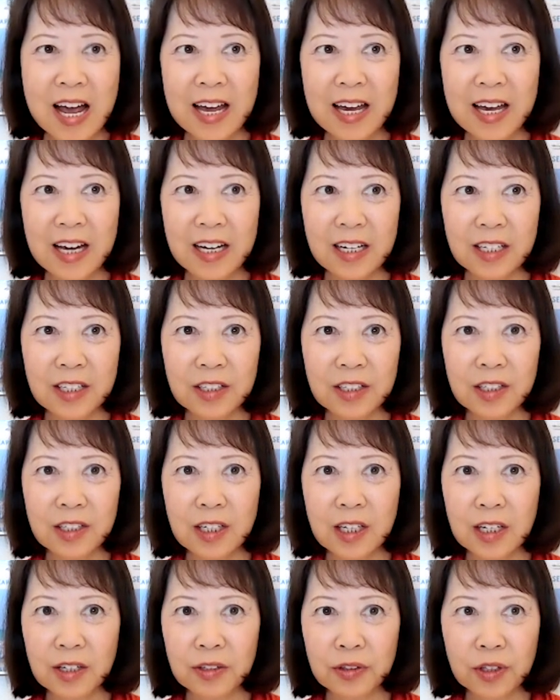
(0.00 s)
and
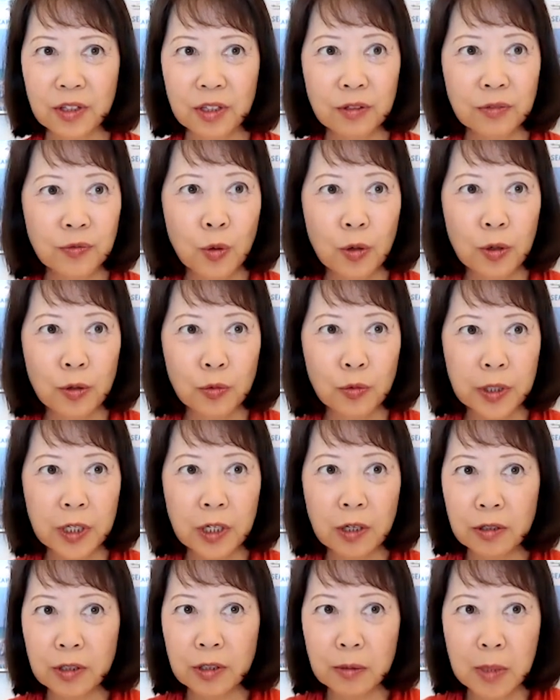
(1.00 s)
therefore
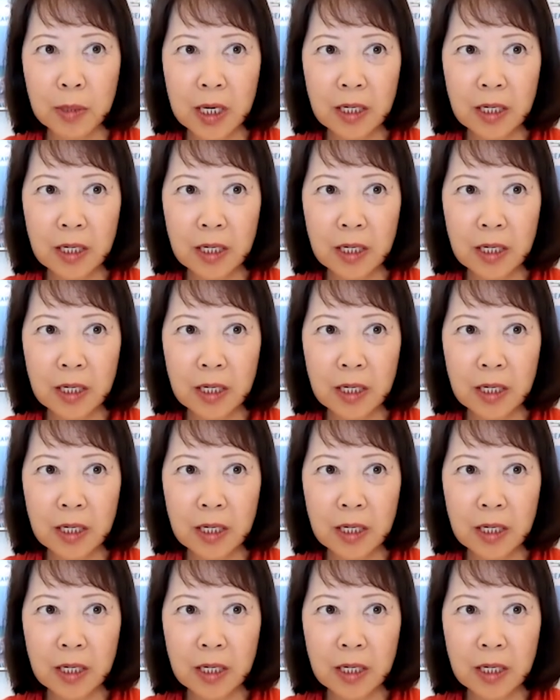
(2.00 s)
we are the